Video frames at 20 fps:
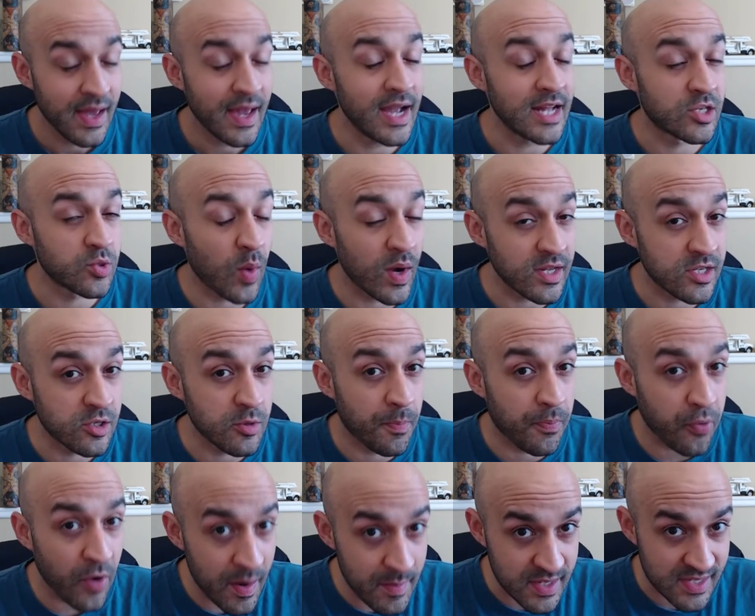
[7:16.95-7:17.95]
It's white
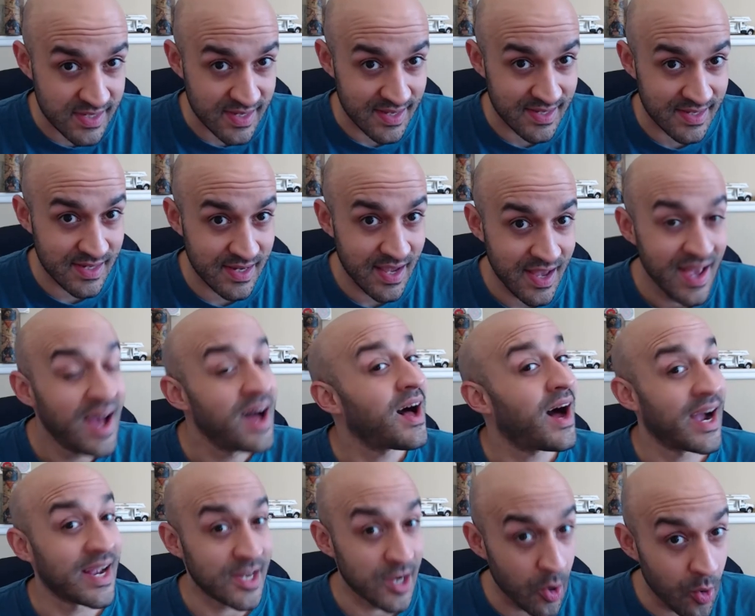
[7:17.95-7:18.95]
supremacist.
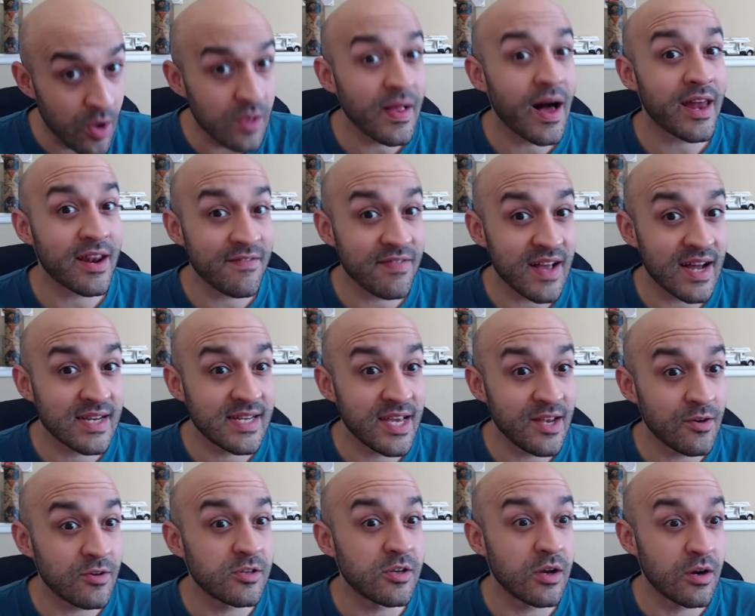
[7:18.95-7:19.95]
I know a lot of
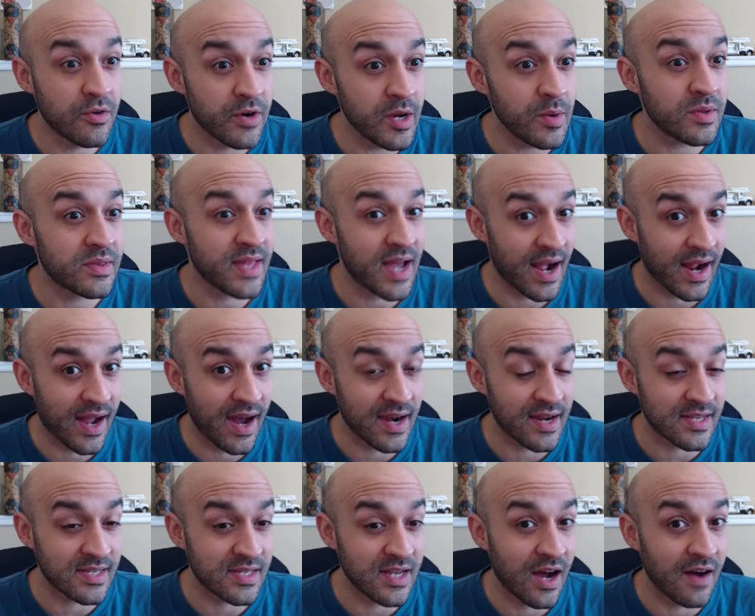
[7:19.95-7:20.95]
Latinos agree with that
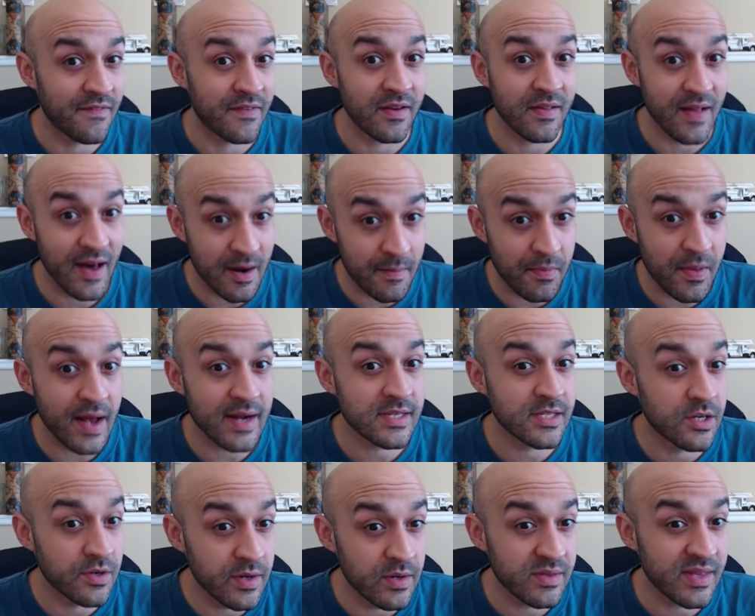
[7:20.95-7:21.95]
kind of stuff, and a lot of
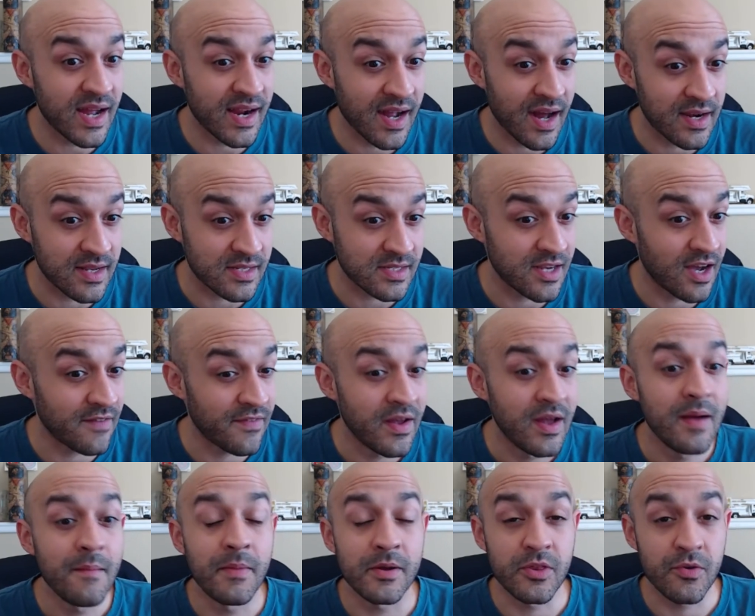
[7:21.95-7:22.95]
blacks agree with that kind of stuff,
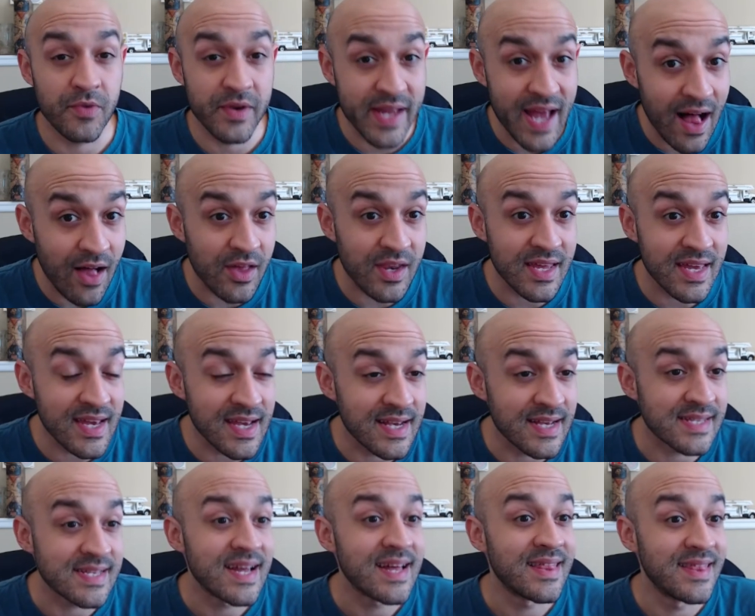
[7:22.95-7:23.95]
but the reality
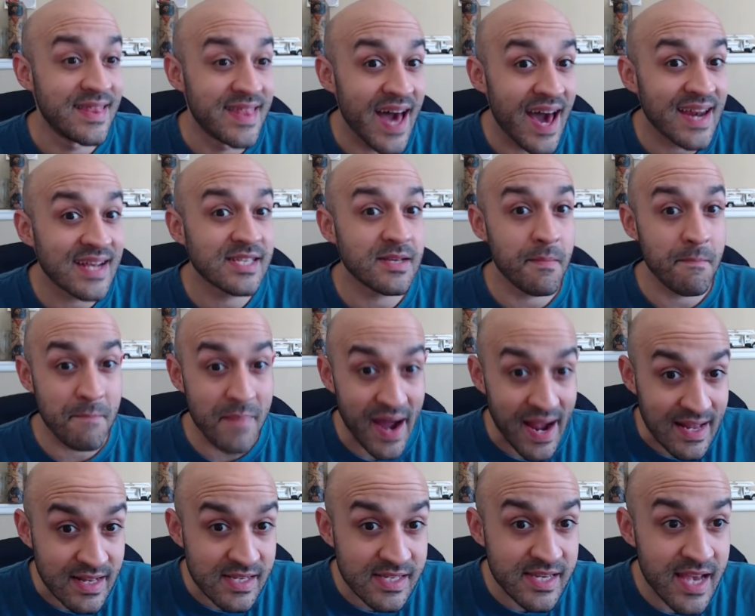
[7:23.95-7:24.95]
is, that is a
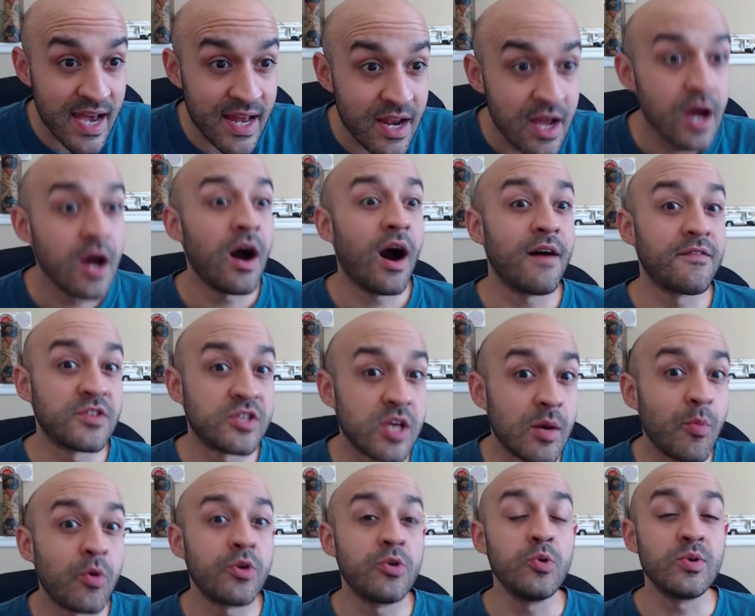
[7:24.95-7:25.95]
mindset of
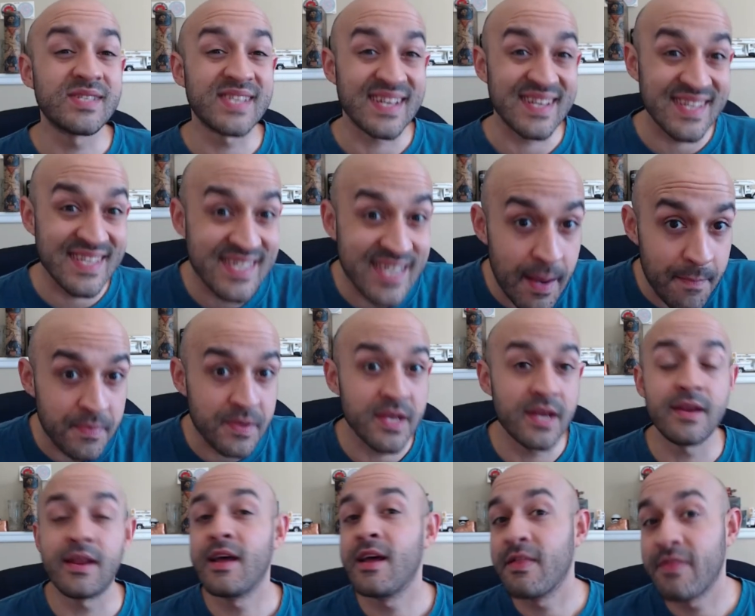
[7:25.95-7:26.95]
someone who is
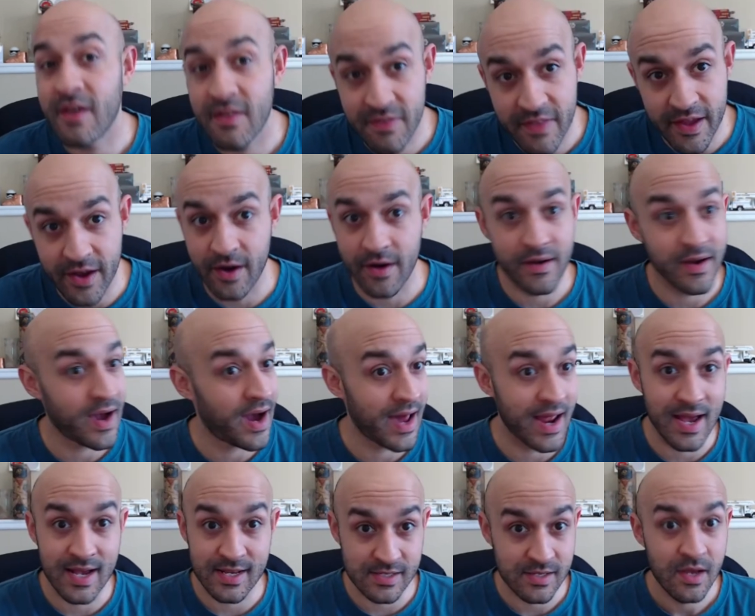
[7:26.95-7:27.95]
accepted that they are
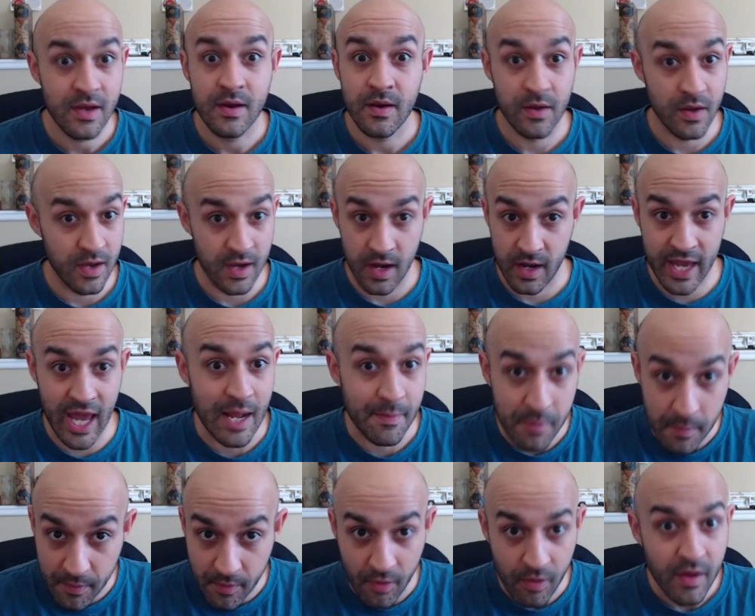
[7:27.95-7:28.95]
not as
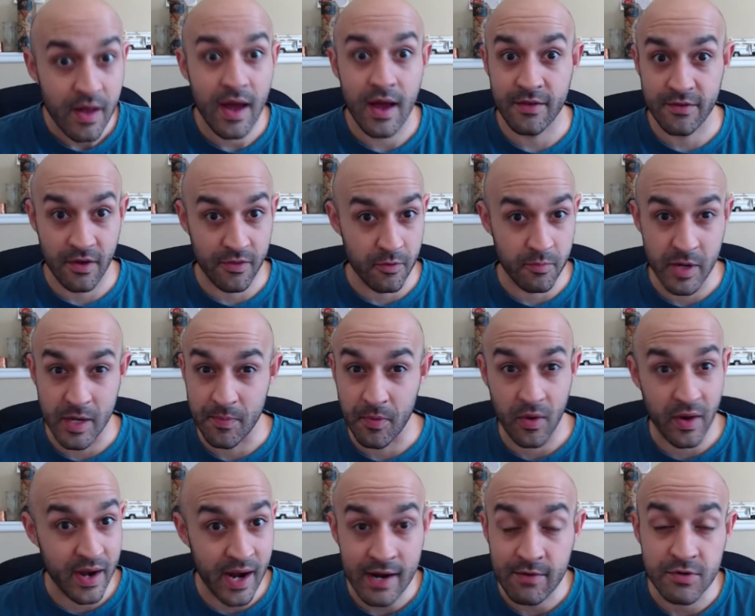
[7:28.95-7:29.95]
capable as other
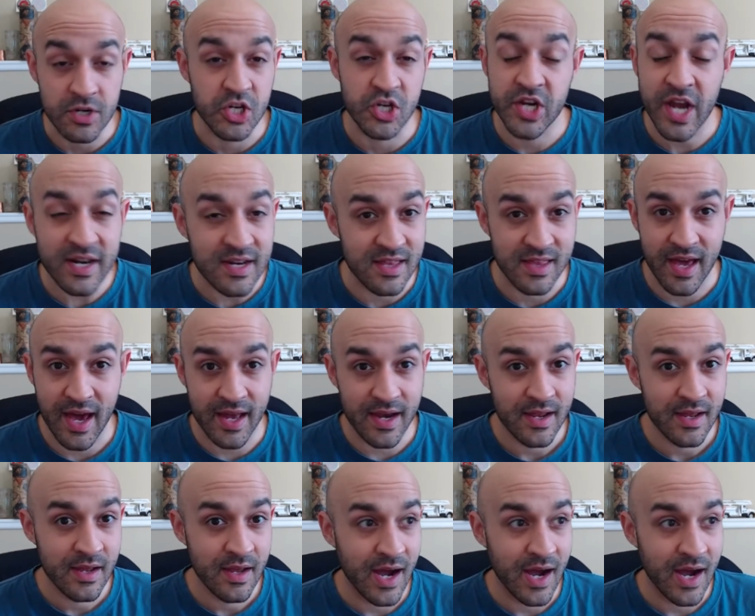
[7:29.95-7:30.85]
people, and I reject that.